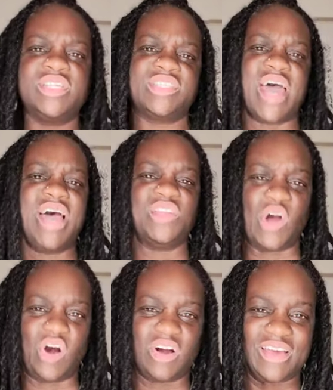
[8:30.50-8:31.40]
And then put
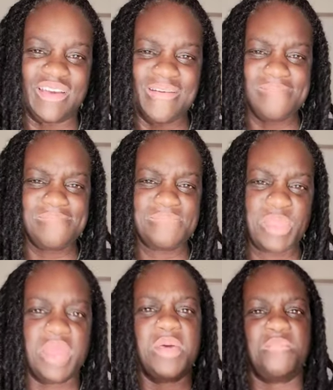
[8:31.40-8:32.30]
it back to them. Now
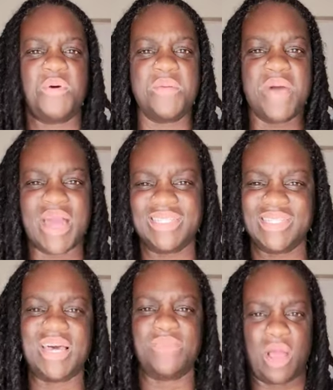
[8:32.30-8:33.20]
we're
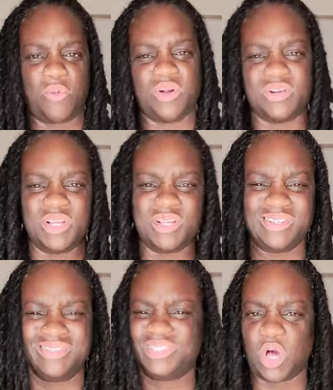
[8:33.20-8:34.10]
talking about the
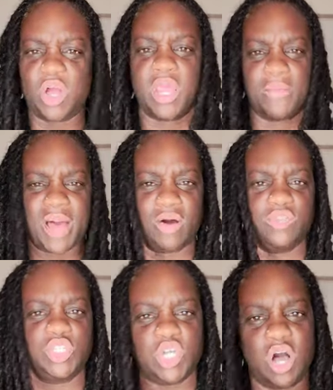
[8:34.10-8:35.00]
dog, something
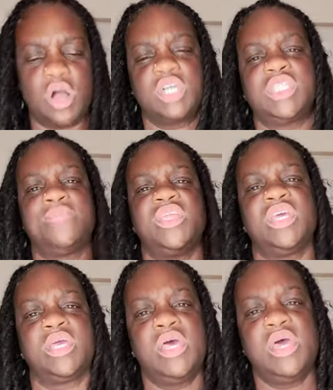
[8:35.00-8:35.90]
that we both love,
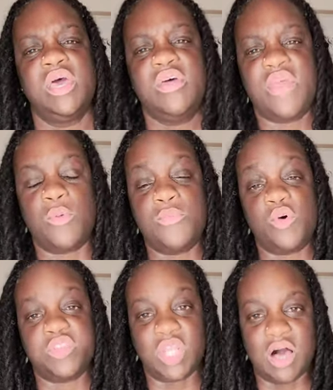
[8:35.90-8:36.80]
a shared
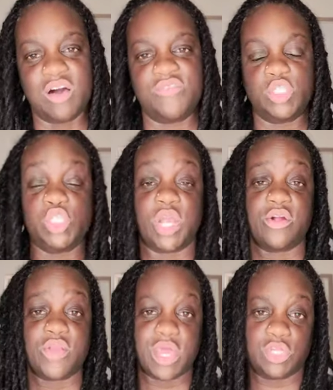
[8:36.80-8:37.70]
interest.
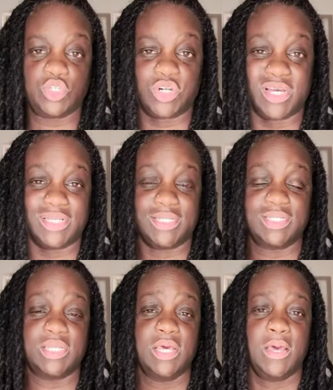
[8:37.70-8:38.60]
Um, I
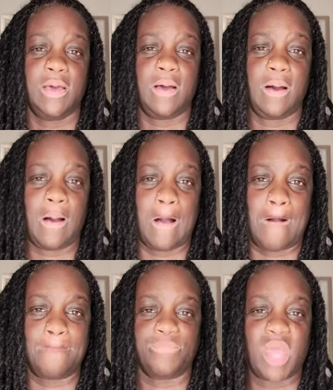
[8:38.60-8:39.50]
would
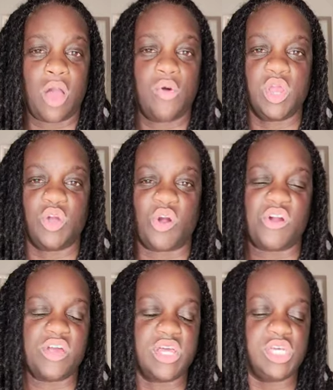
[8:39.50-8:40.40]
encourage, uh, as
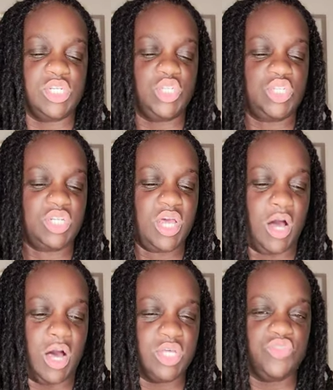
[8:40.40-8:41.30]
far as
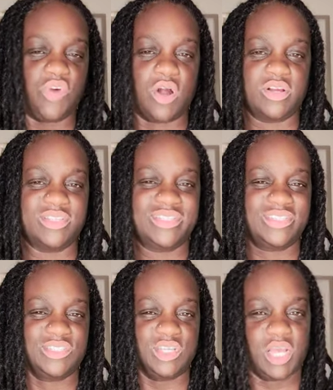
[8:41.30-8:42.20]
connection is
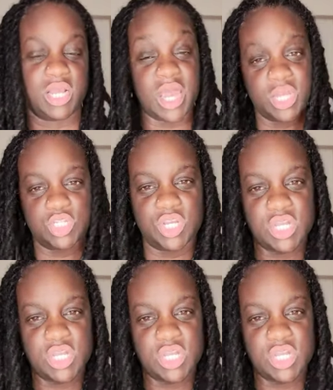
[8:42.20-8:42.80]
concerned,